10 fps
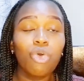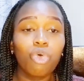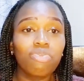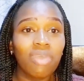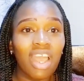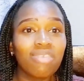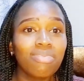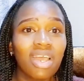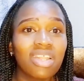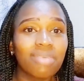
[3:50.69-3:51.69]
Because
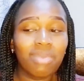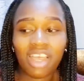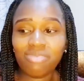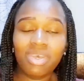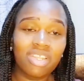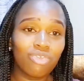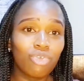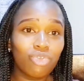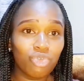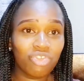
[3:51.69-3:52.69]
my husband is
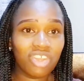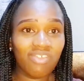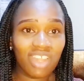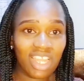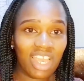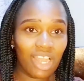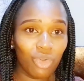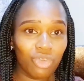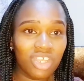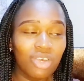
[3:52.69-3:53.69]
used to traveling a lot.